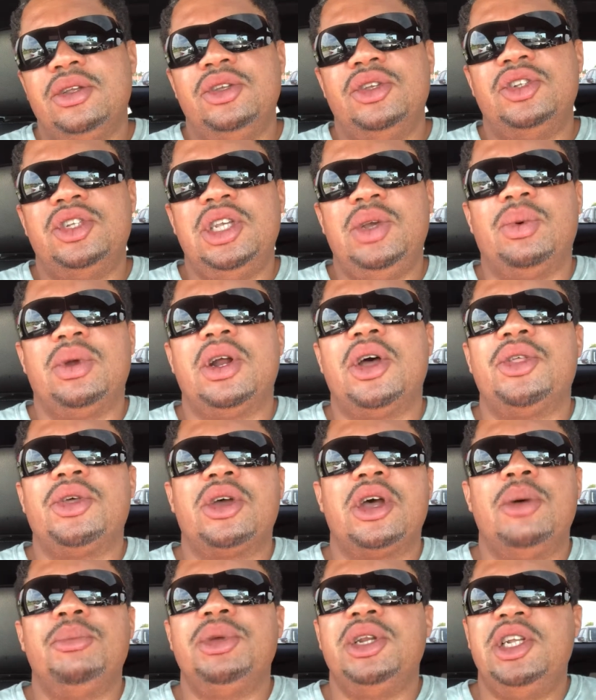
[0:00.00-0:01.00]
you see what other
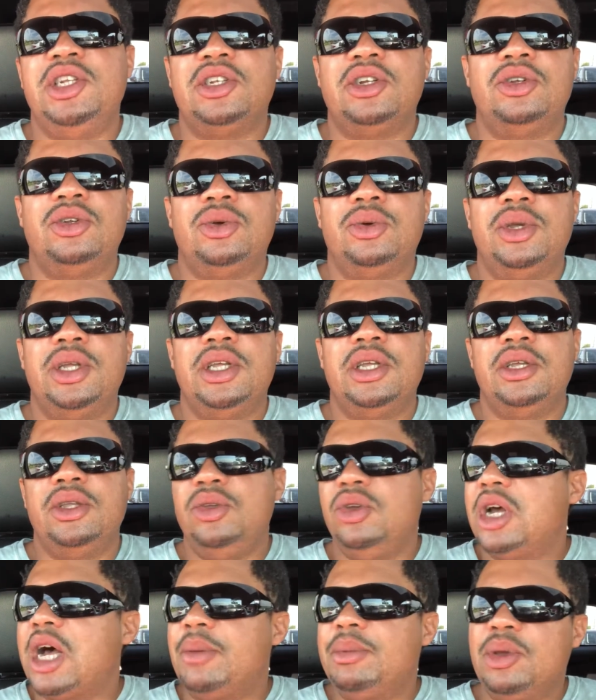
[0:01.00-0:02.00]
companies are doing,
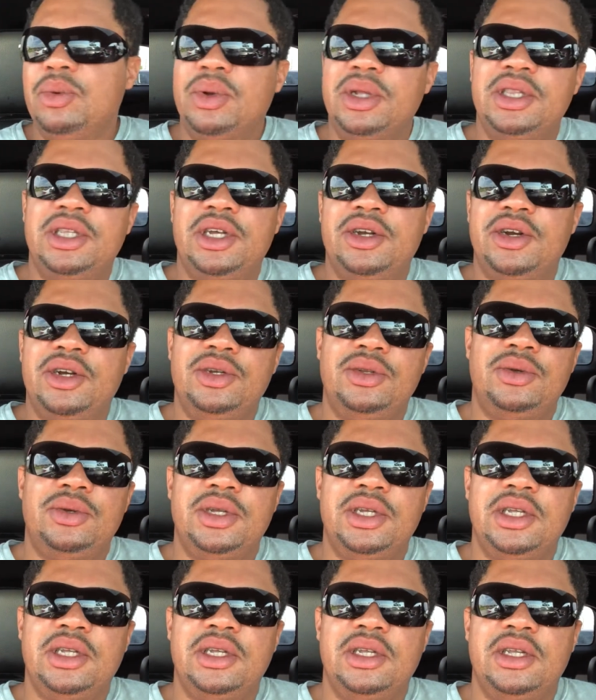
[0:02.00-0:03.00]
you copy what they're
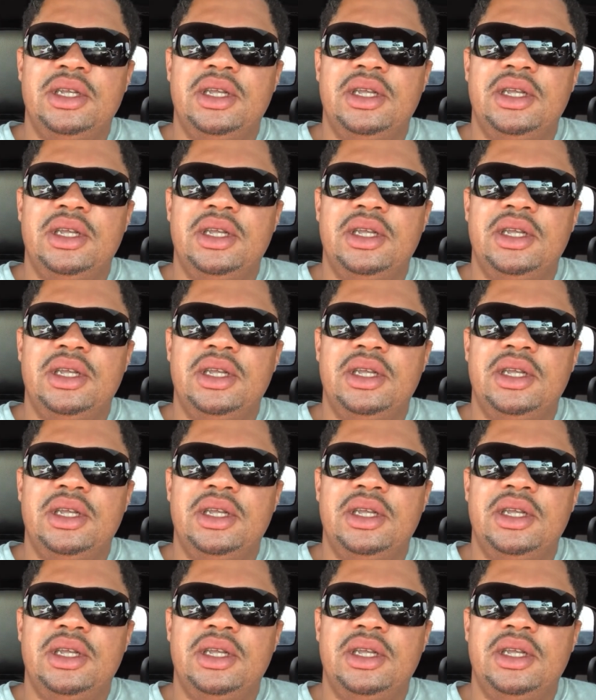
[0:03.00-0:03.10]
doing,